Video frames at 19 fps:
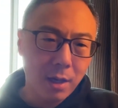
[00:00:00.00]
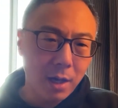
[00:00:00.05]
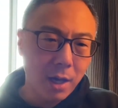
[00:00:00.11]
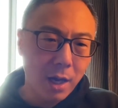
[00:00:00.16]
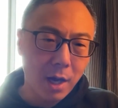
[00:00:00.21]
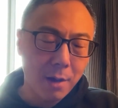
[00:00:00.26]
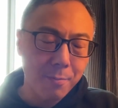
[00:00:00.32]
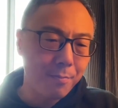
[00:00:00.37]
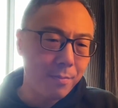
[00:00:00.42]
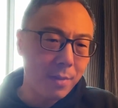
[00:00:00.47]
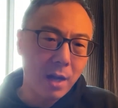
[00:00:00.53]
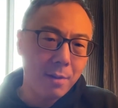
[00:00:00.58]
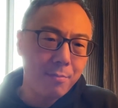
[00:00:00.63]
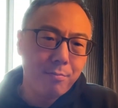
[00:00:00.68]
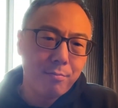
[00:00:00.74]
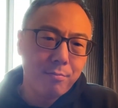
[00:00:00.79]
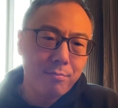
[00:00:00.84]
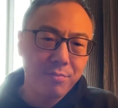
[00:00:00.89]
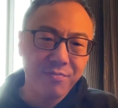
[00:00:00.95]
I'm
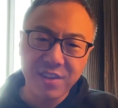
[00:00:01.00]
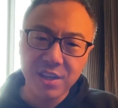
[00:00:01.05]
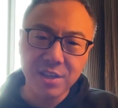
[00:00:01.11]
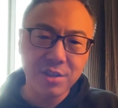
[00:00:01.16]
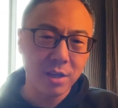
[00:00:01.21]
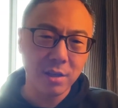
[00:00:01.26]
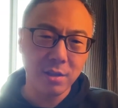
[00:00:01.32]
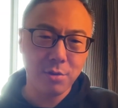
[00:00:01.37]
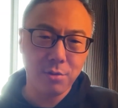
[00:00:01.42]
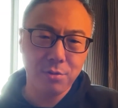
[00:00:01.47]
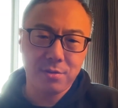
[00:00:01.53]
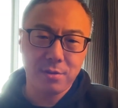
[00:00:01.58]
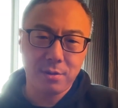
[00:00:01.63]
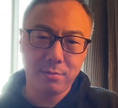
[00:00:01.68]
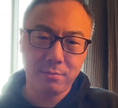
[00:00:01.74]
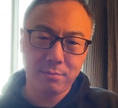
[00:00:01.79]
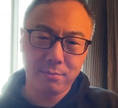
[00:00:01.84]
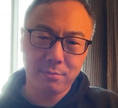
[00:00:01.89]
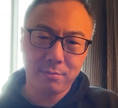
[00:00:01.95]
VeChain user
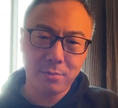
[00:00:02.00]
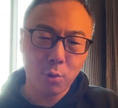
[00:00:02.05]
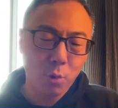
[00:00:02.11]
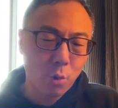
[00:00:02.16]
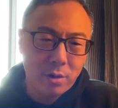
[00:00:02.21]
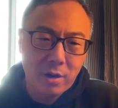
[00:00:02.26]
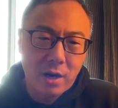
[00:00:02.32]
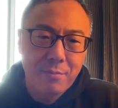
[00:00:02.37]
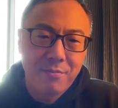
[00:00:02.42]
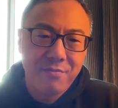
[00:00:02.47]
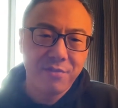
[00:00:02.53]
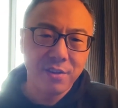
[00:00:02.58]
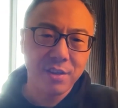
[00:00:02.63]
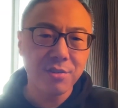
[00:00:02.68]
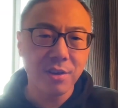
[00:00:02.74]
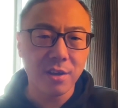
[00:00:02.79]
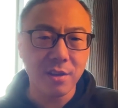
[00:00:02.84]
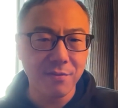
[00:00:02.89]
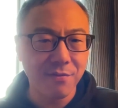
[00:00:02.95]
or I'm
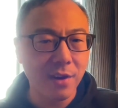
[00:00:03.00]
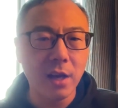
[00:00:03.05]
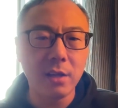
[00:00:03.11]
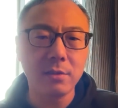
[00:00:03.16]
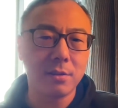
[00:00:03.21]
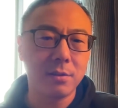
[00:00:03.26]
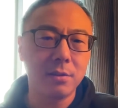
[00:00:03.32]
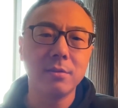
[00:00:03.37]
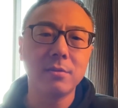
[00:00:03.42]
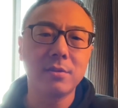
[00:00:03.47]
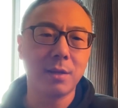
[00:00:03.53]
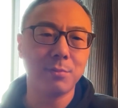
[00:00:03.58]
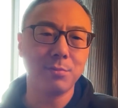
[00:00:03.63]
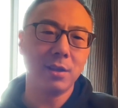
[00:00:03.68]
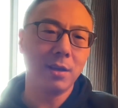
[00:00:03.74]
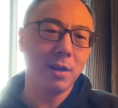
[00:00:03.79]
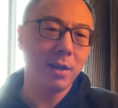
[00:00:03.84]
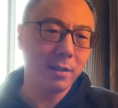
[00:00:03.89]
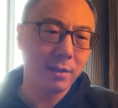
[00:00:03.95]
VeChain investor,
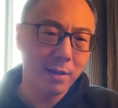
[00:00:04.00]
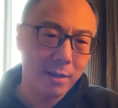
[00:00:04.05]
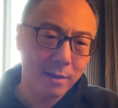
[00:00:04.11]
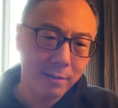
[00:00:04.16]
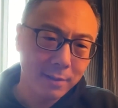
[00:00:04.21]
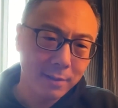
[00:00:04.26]
something like that.